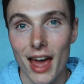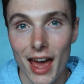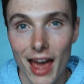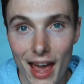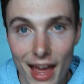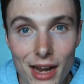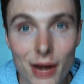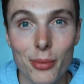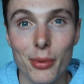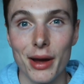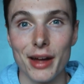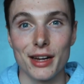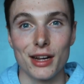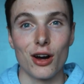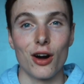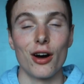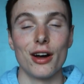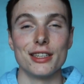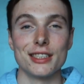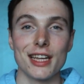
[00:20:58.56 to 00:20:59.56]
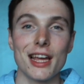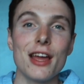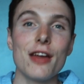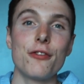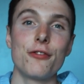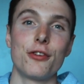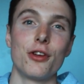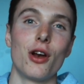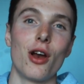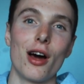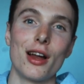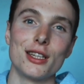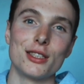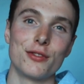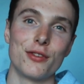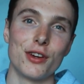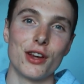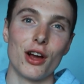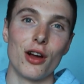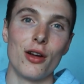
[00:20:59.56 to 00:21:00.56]
Anyway guys, if you like this
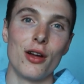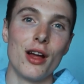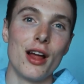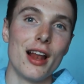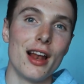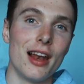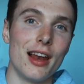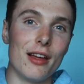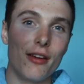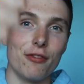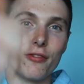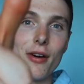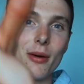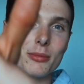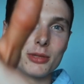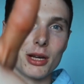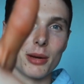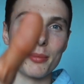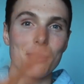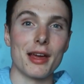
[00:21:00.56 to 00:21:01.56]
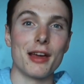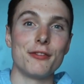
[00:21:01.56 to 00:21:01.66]
video, leave a thumbs up.